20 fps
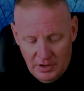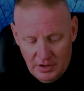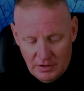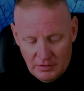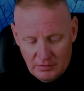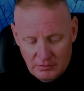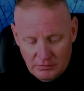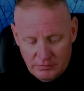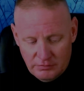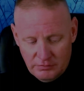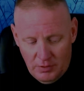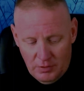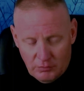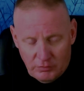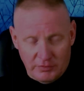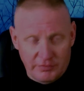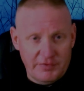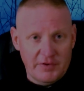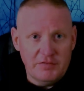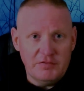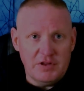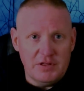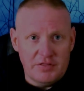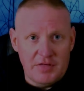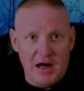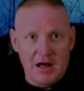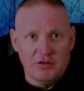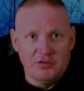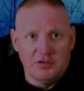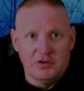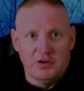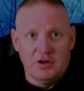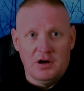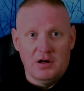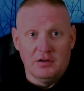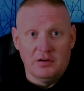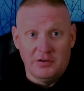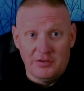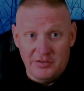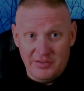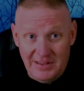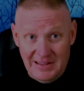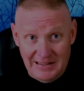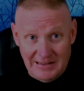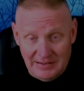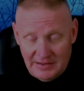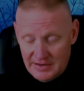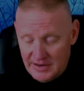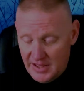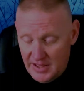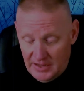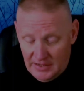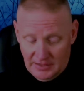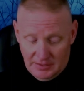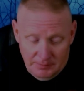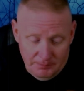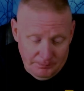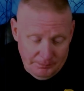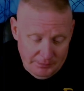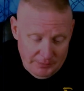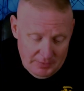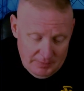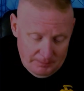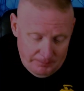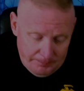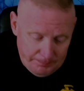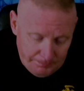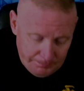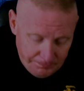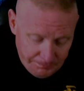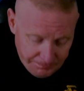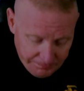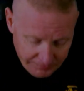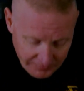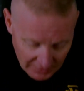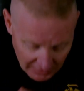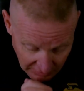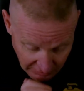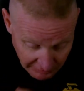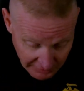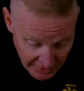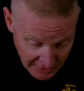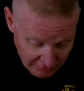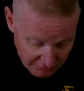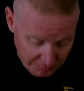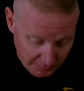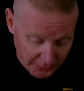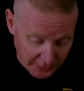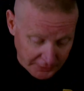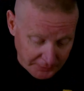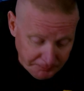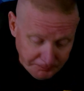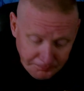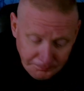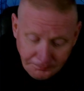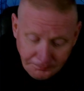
of over $50,000 in today's money.